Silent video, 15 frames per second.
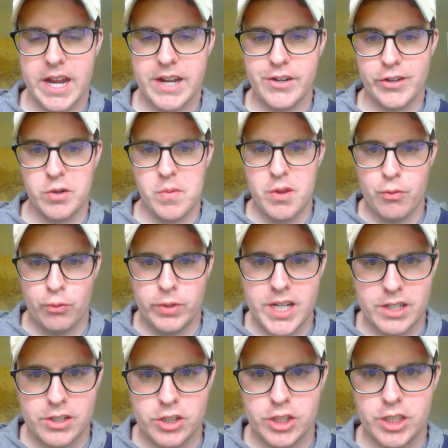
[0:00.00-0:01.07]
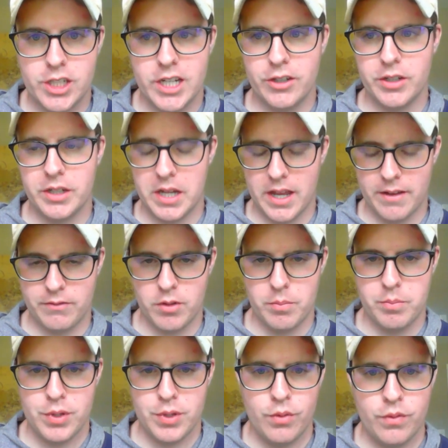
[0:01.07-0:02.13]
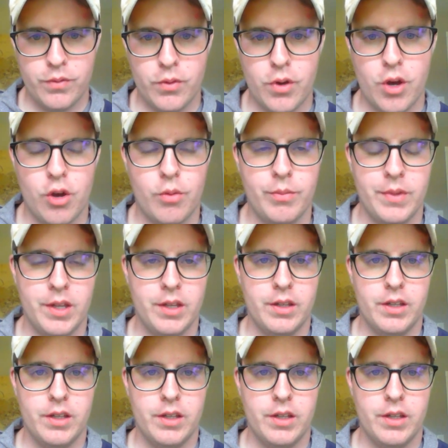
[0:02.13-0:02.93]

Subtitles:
And you're going to be rich, and you're going to have a beautiful home.